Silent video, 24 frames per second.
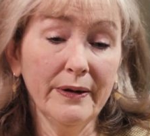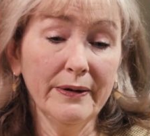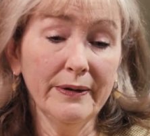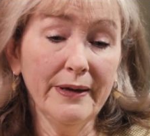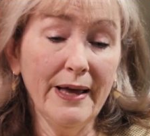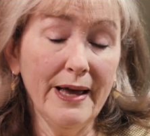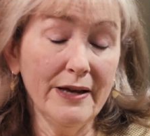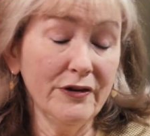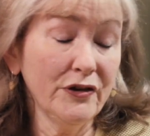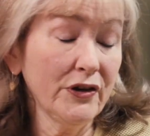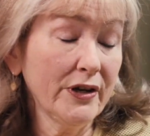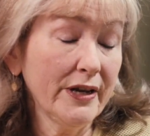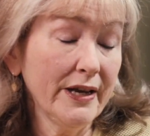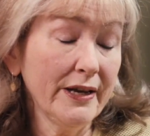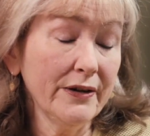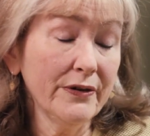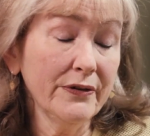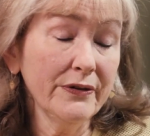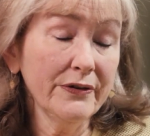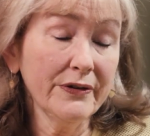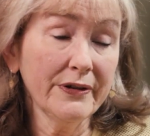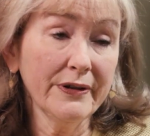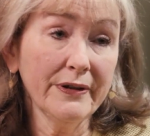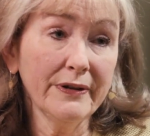
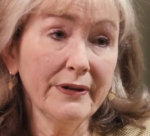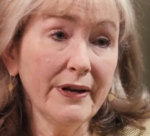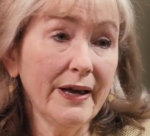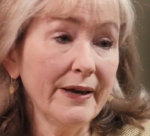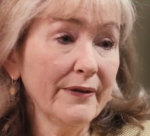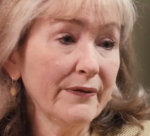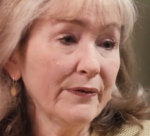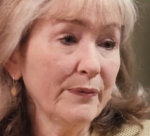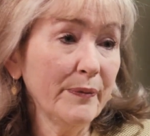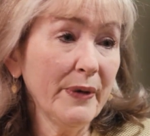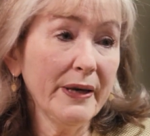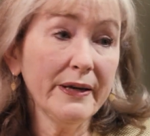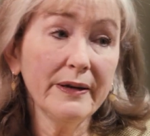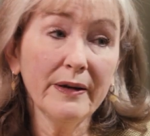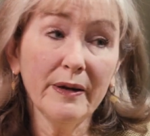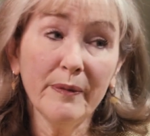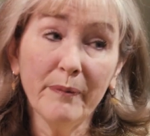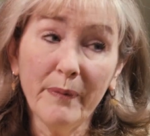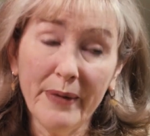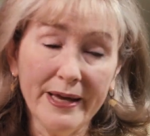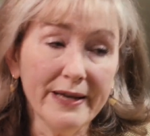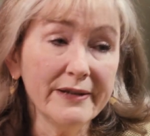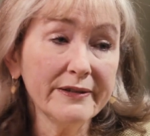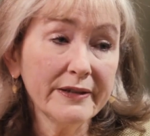educators, and I've met
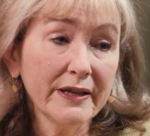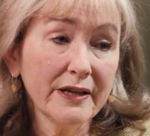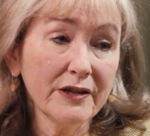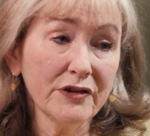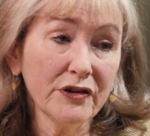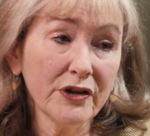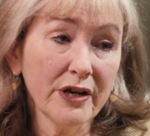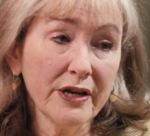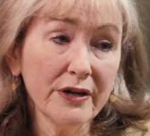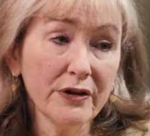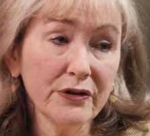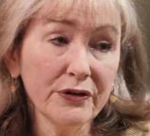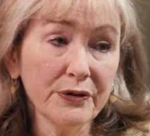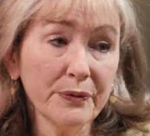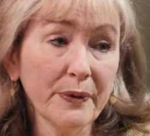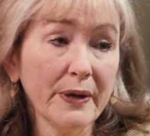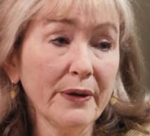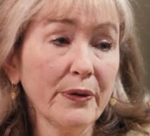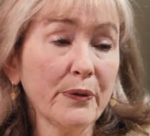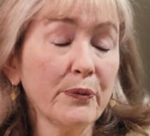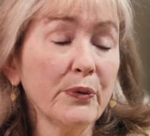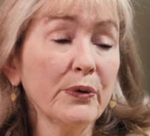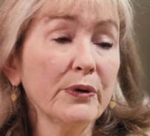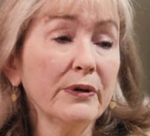amazing educators around the
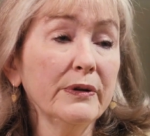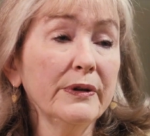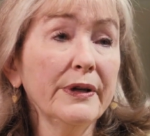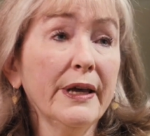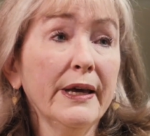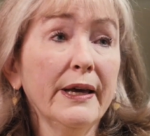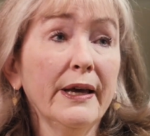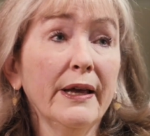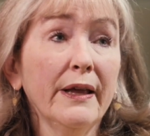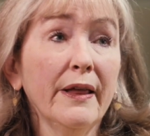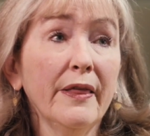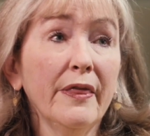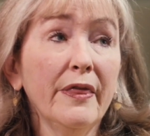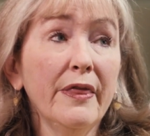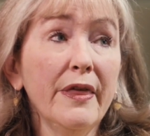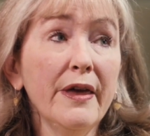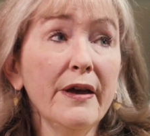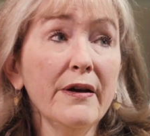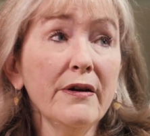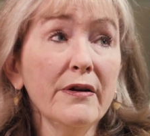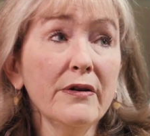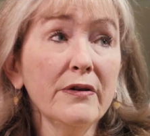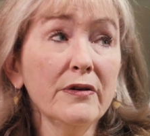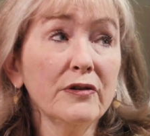world,
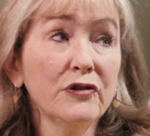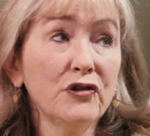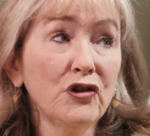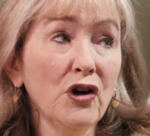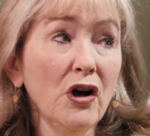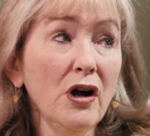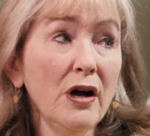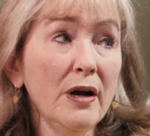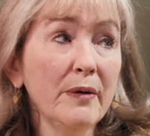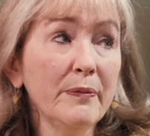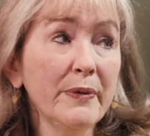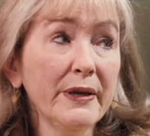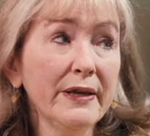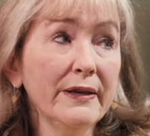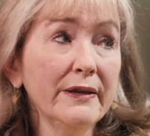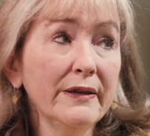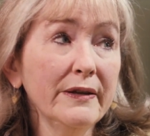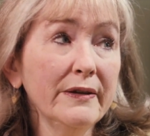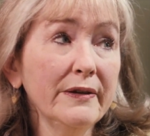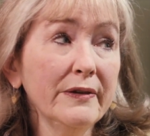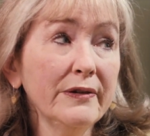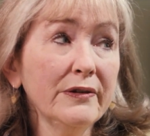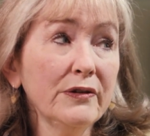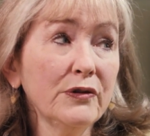their job
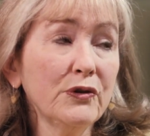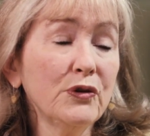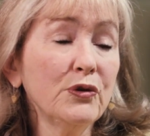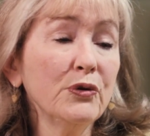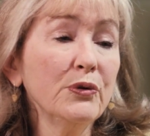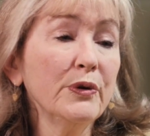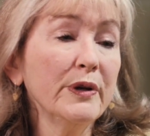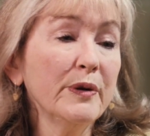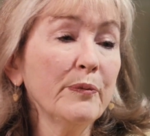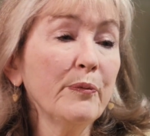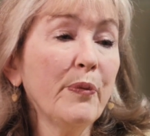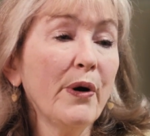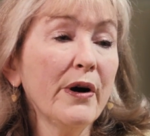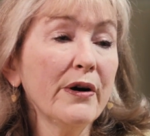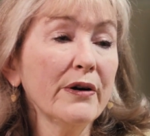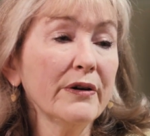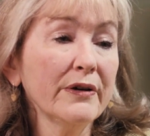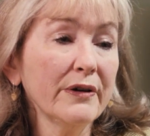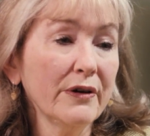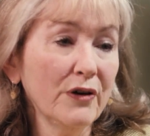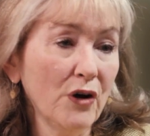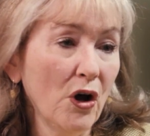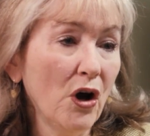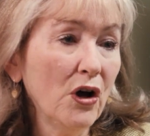is to impart
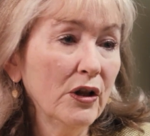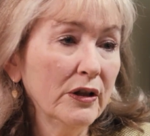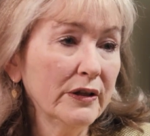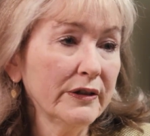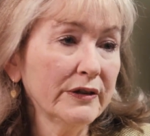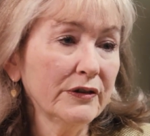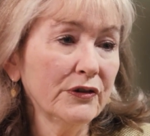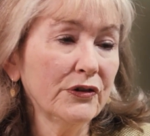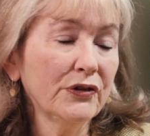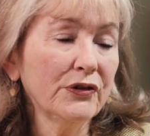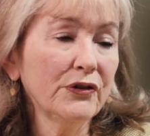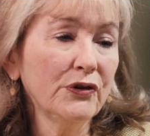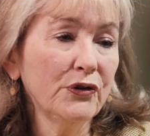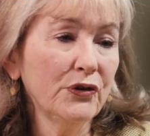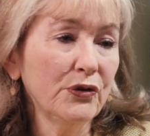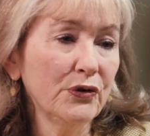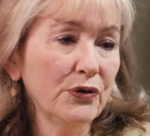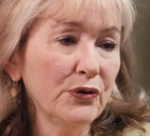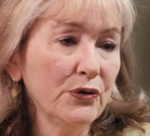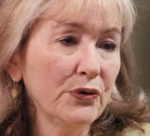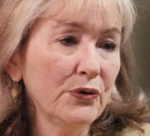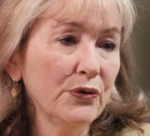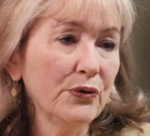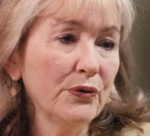knowledge
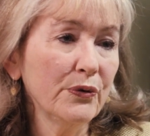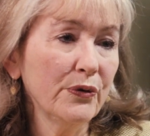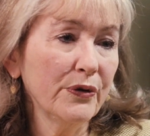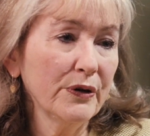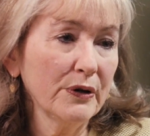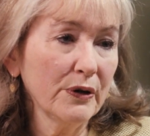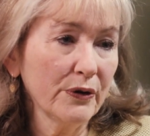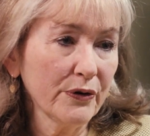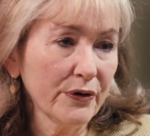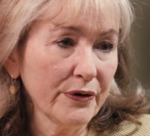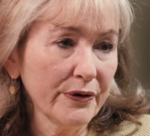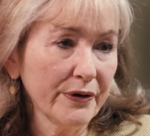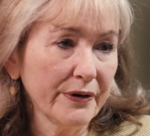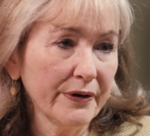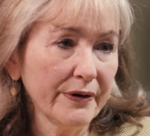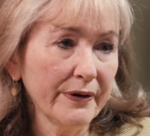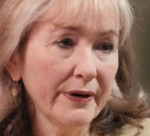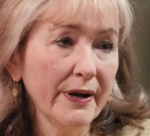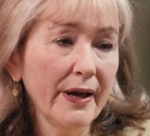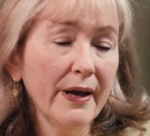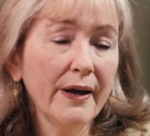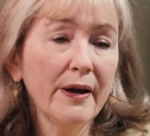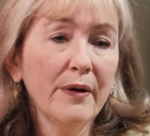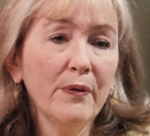to the learner.
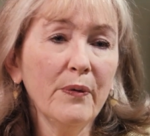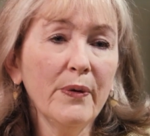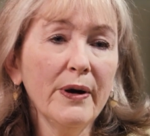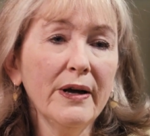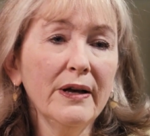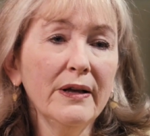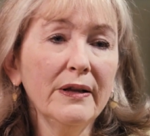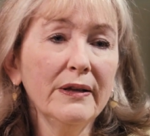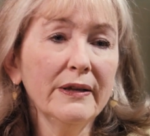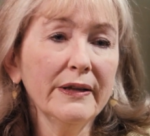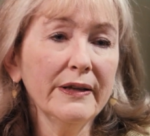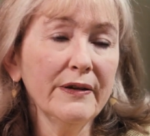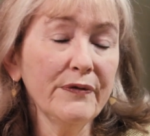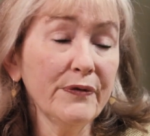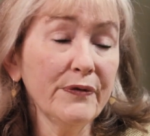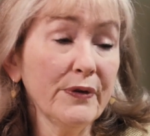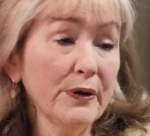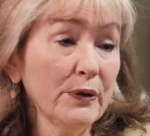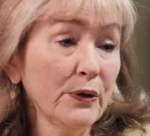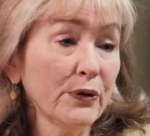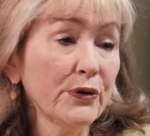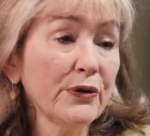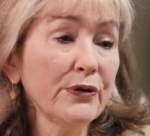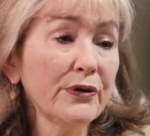Well, if the
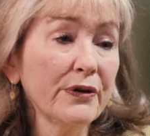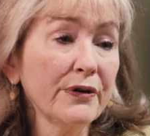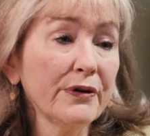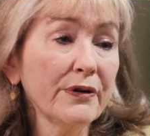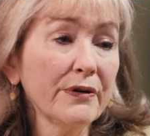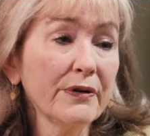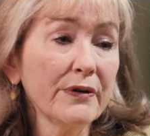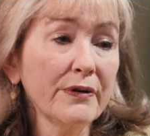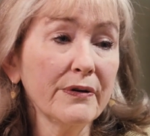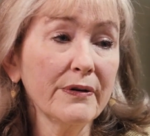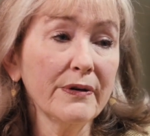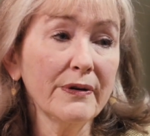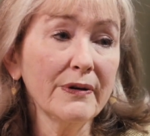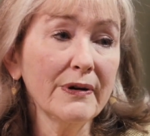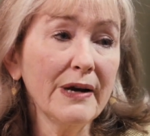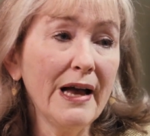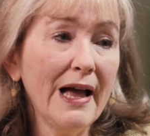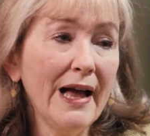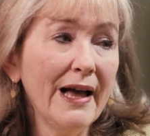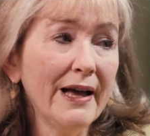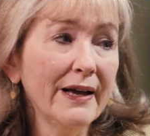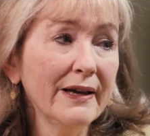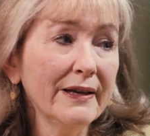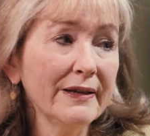learner
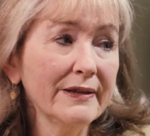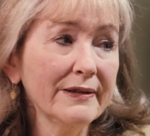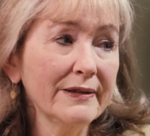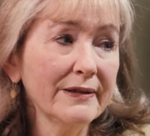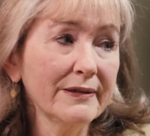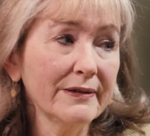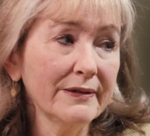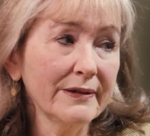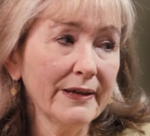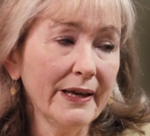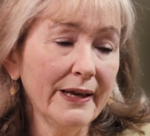has